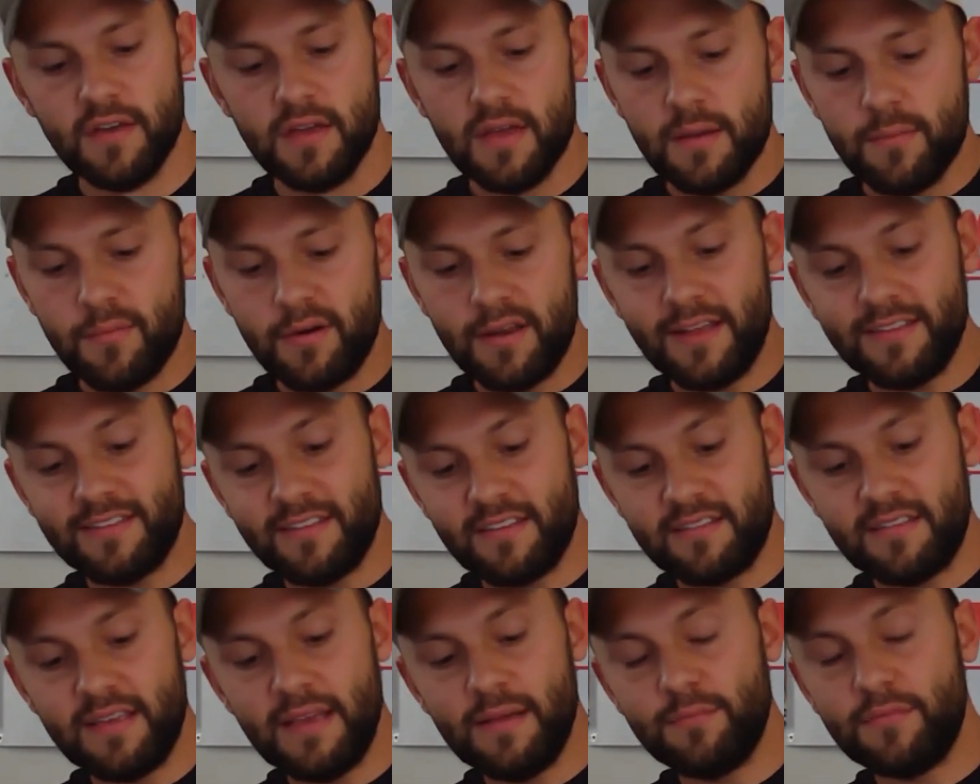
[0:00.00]
but at the
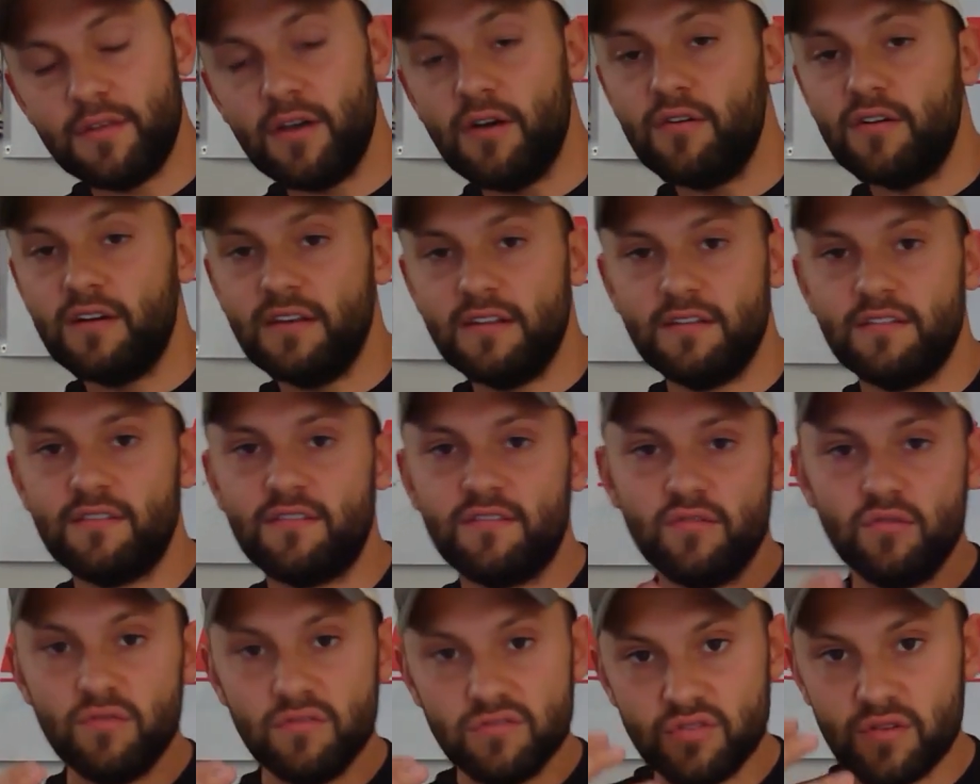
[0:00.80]
same token, as
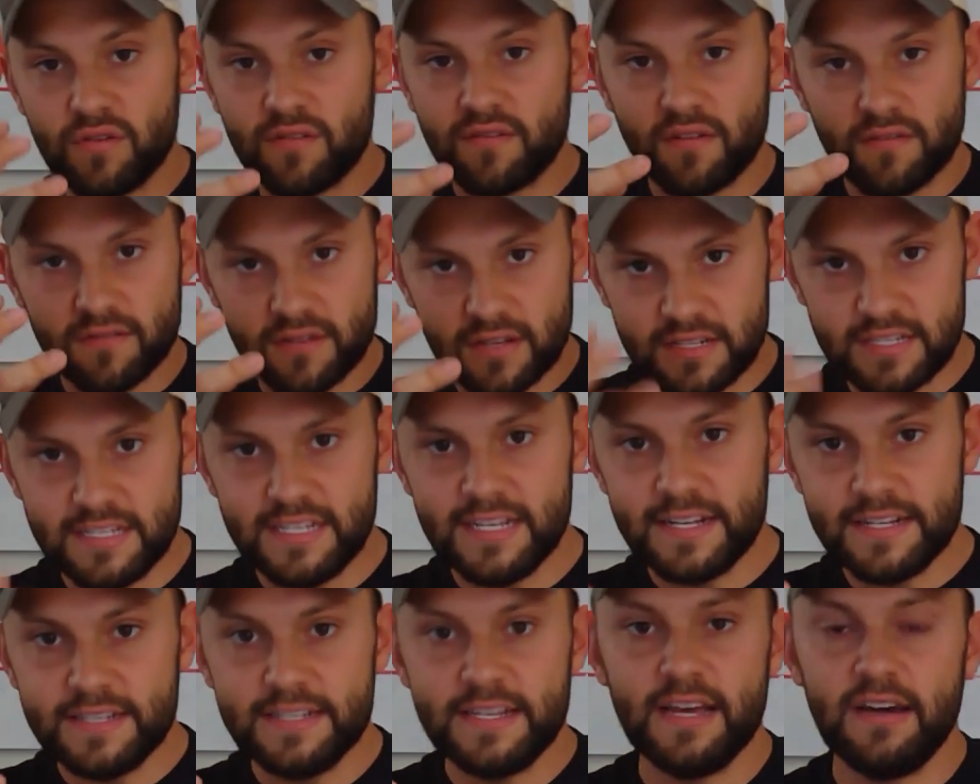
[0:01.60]
soon as you start to
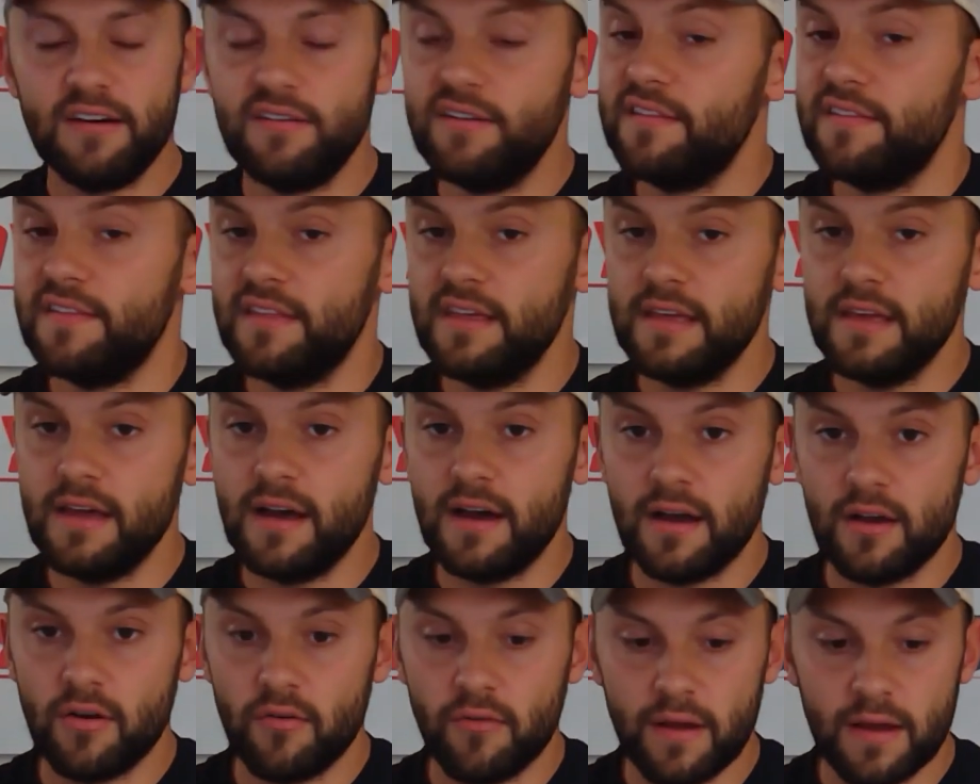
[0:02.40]
dig down in
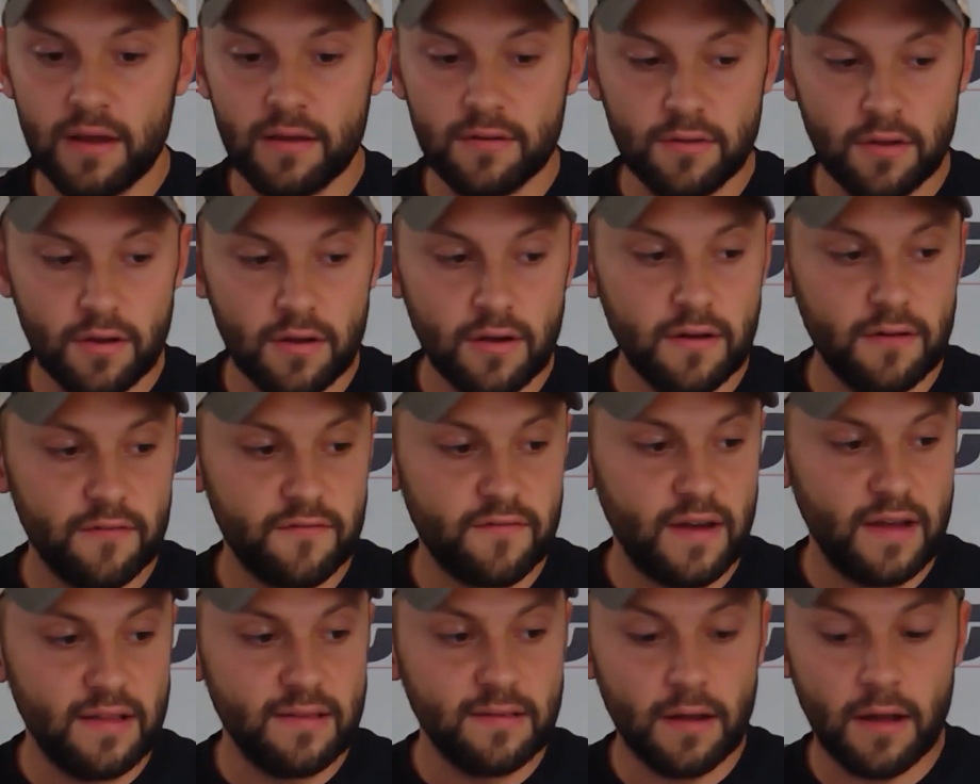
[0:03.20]
the ground, you're going to
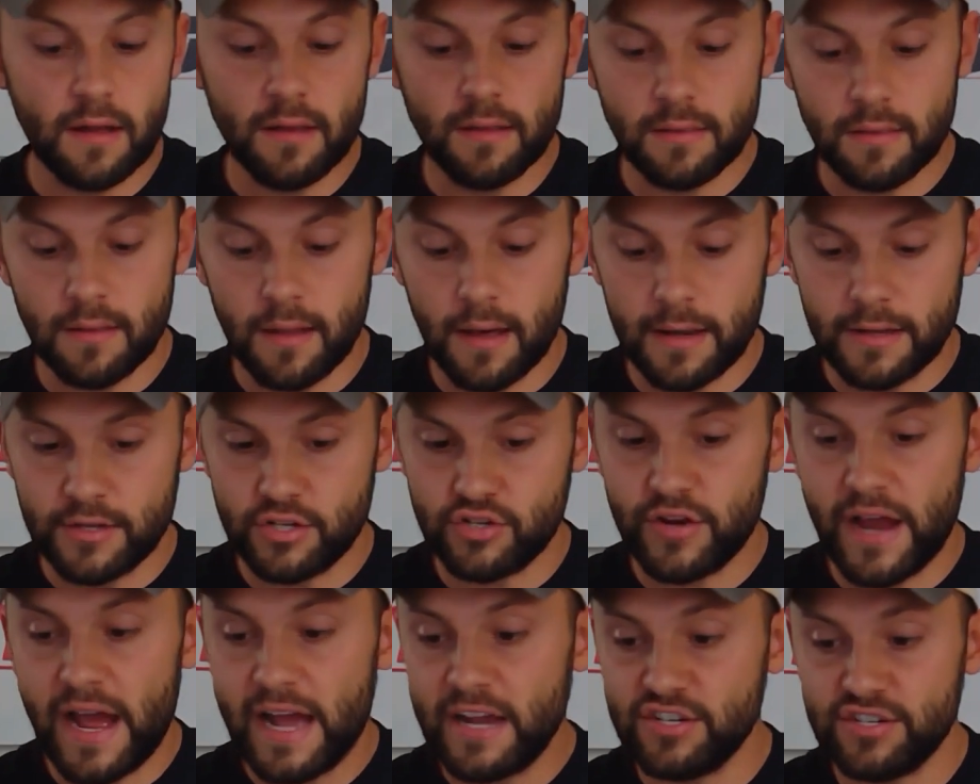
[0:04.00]
find a lot of
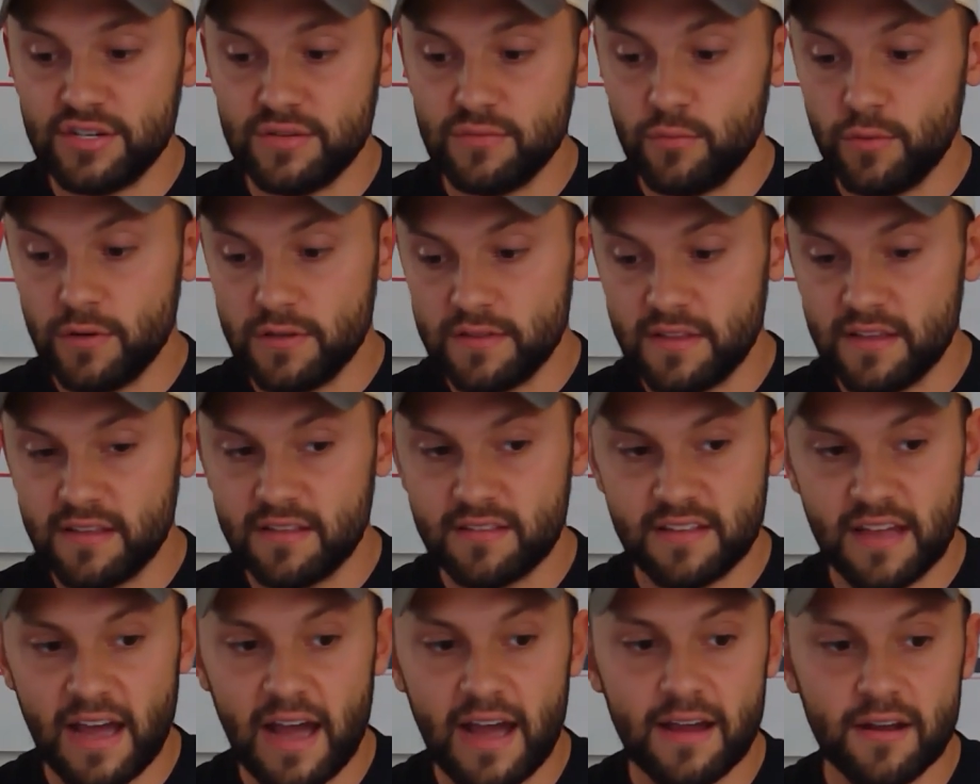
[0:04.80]
traction with these
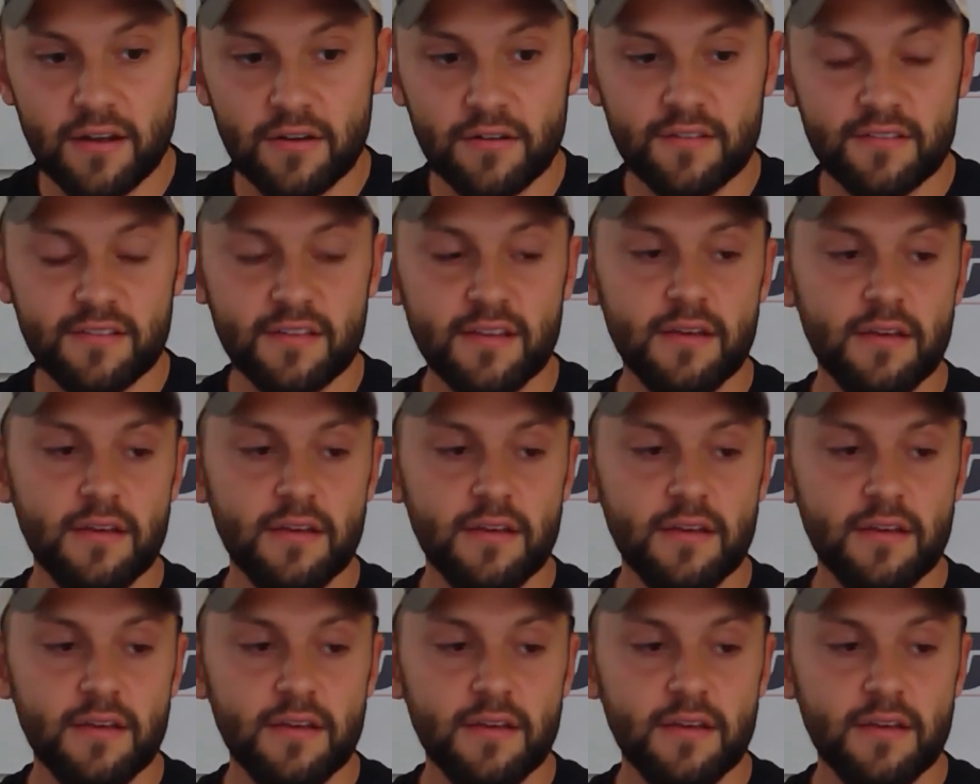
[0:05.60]
tires.